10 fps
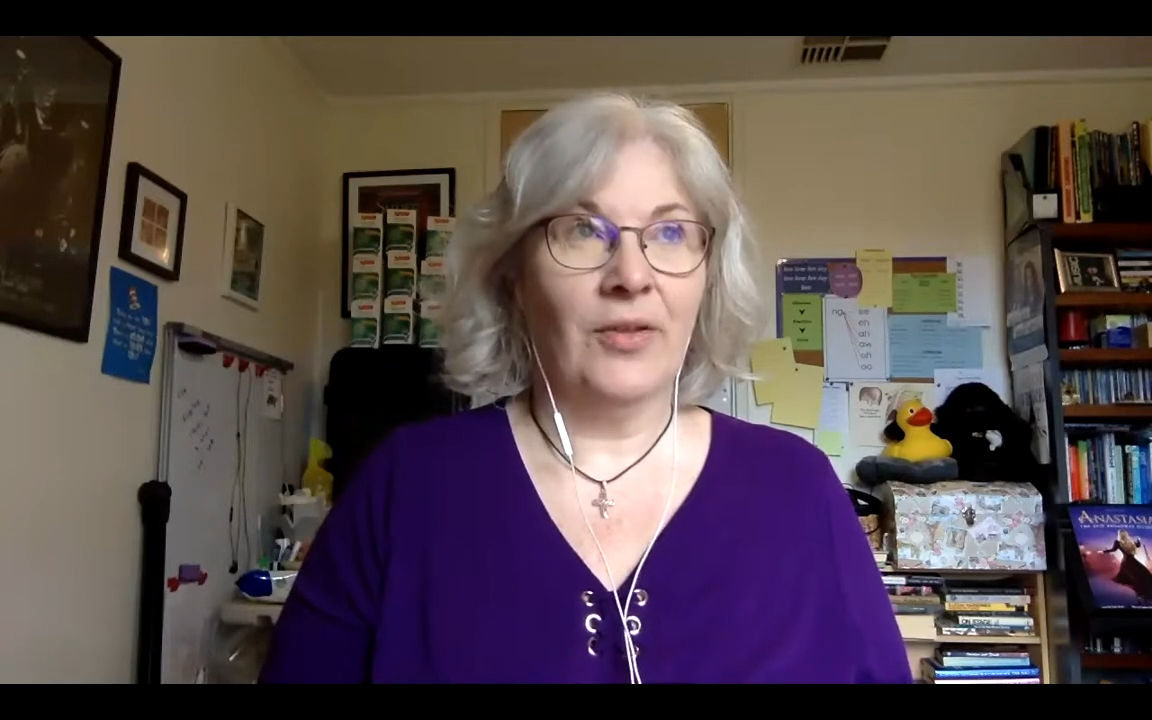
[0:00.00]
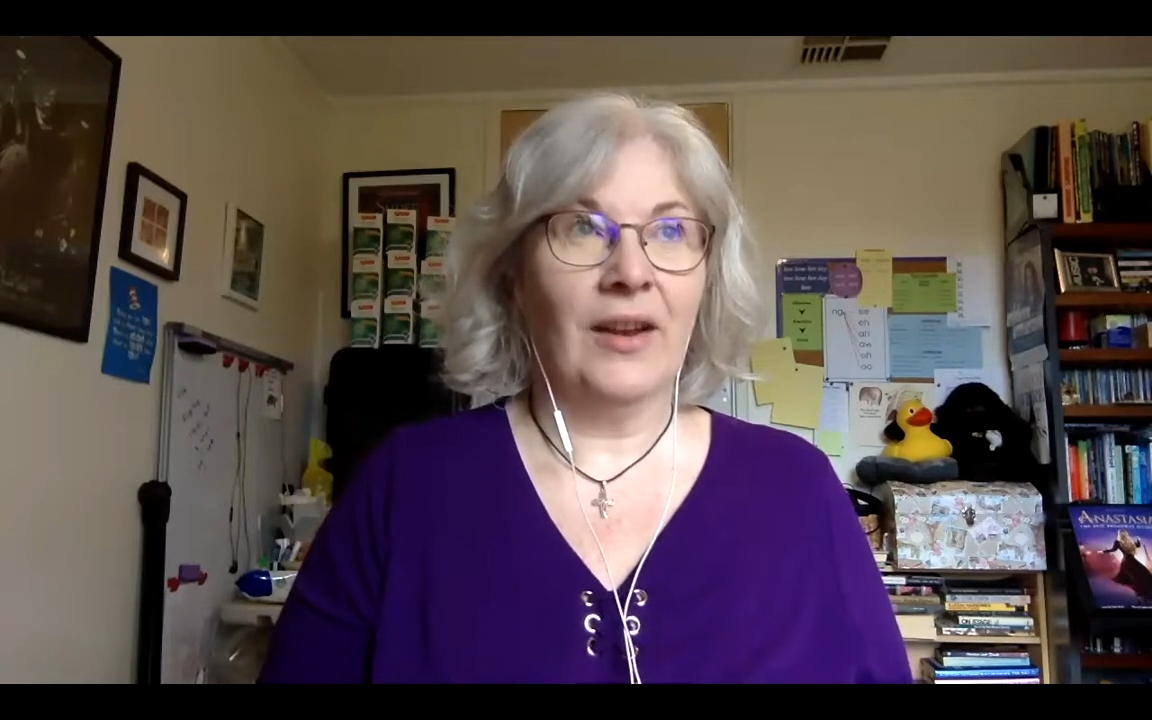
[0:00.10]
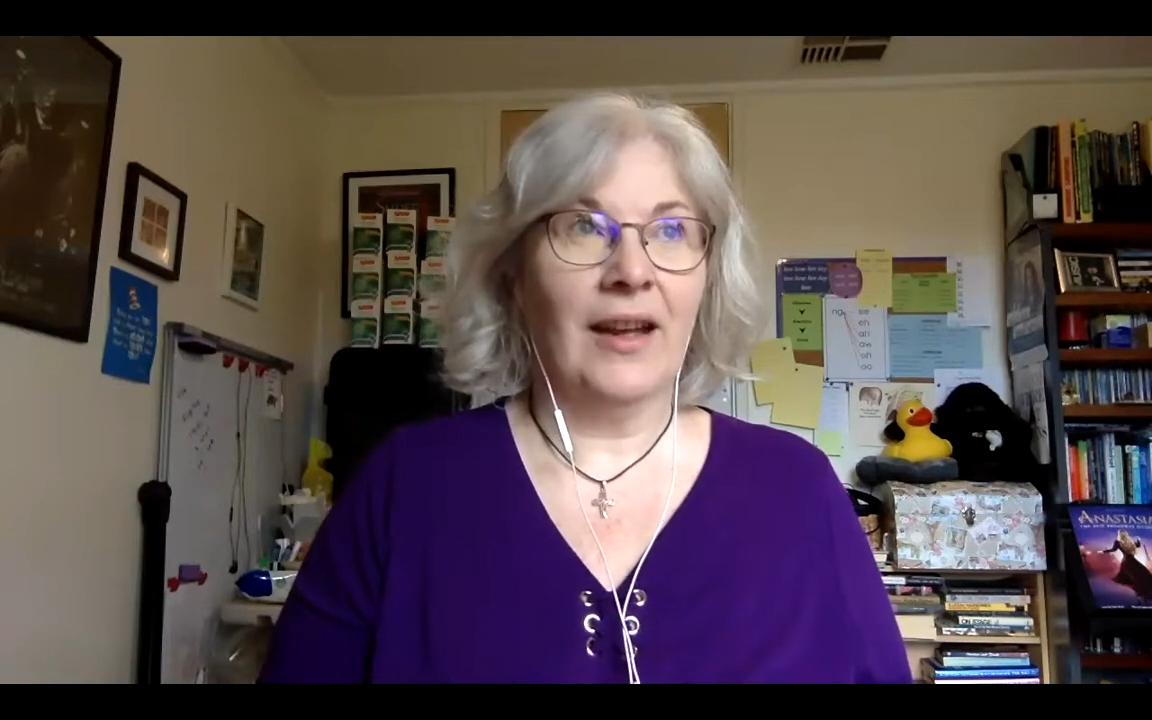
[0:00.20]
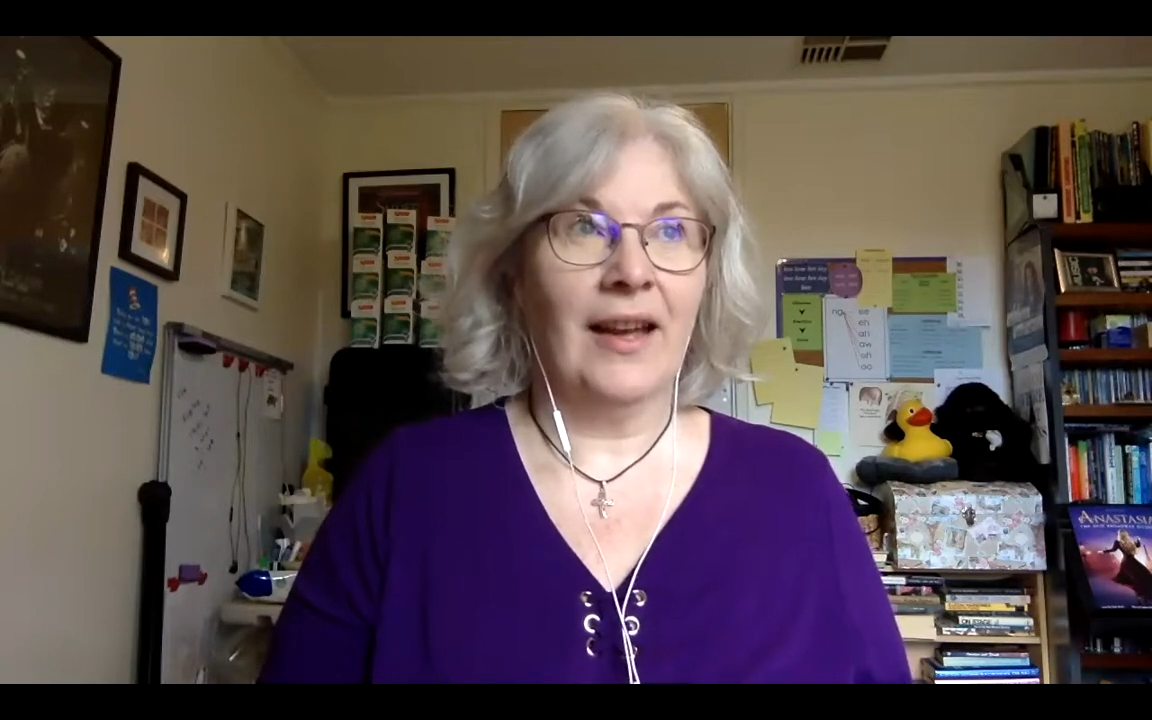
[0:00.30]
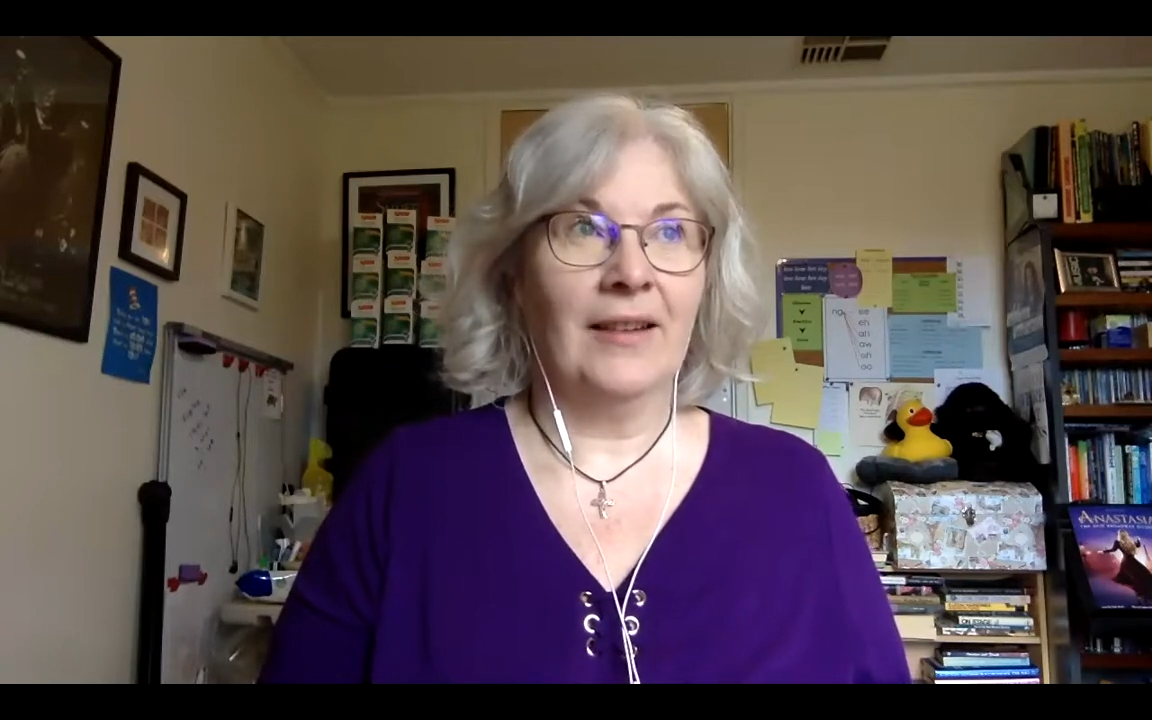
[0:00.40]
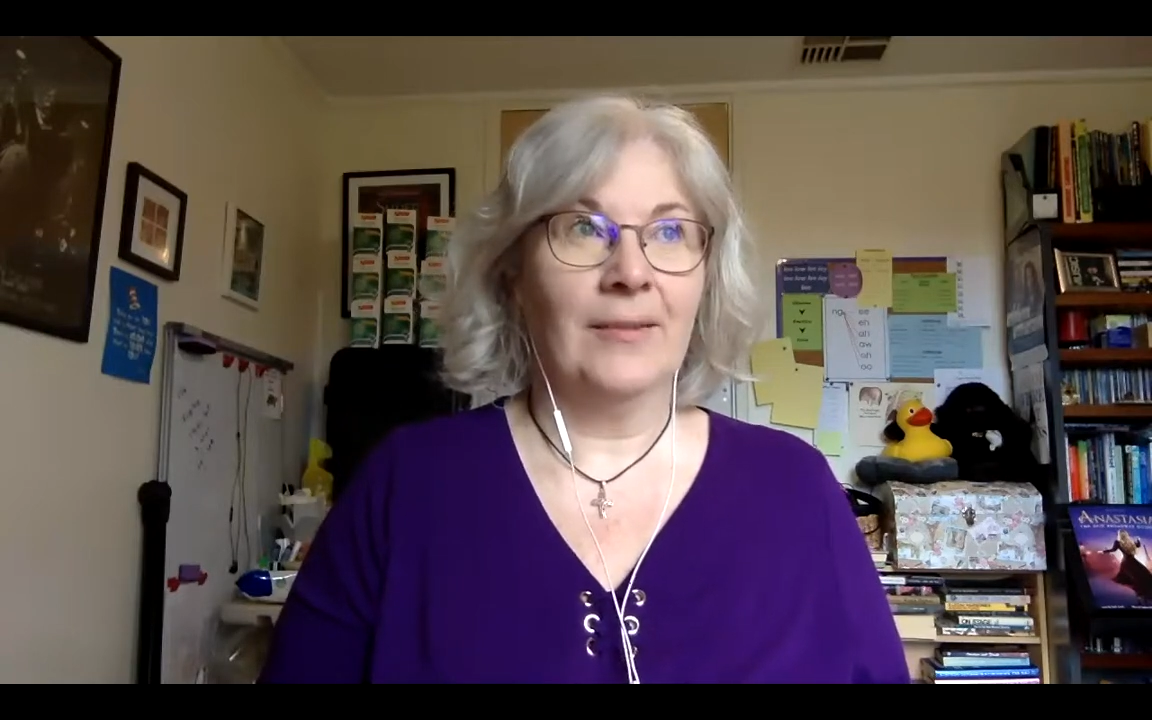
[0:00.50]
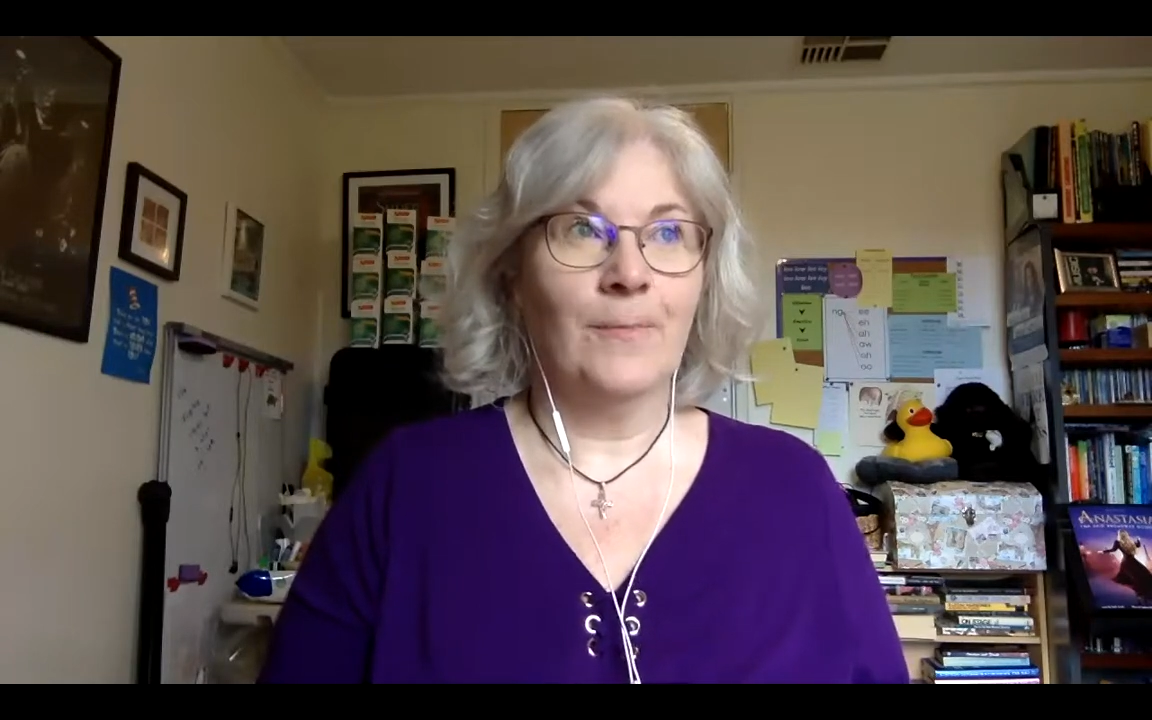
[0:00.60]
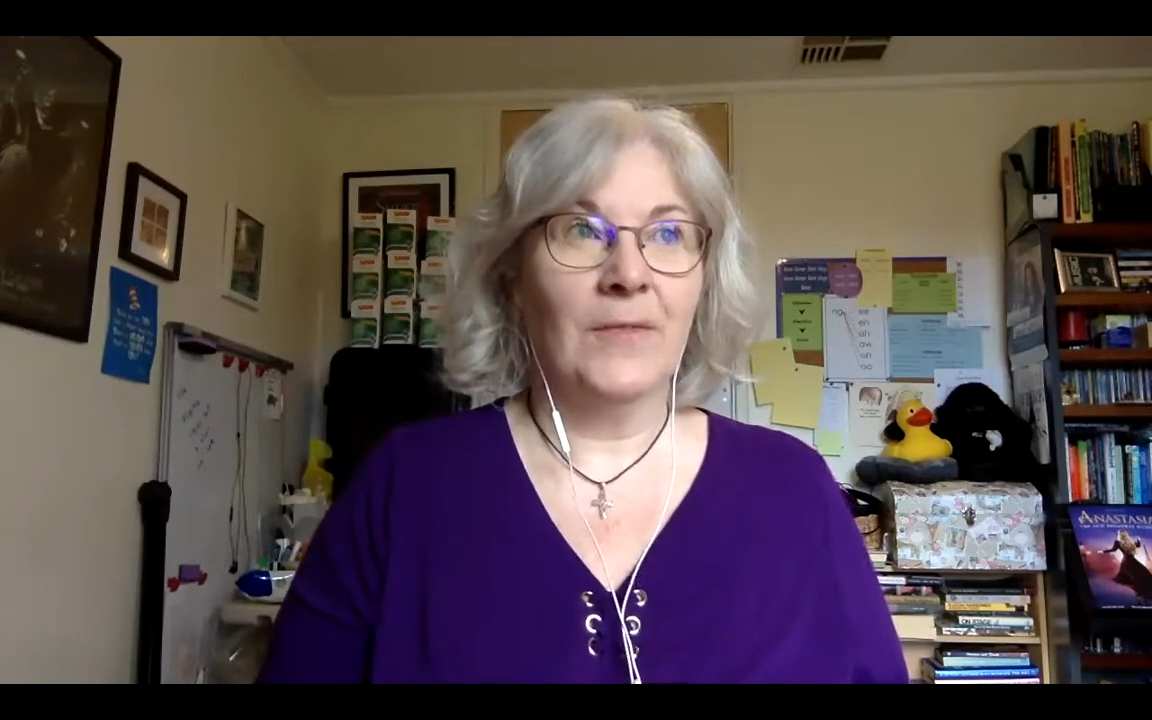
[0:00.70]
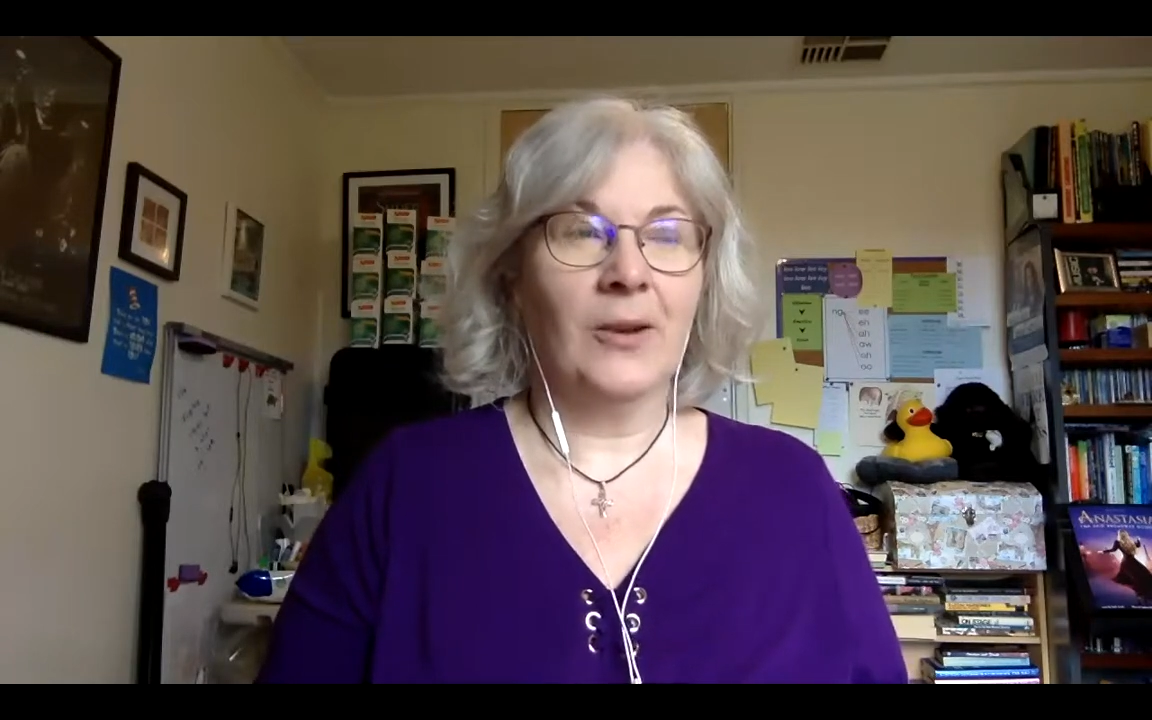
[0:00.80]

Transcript: that I had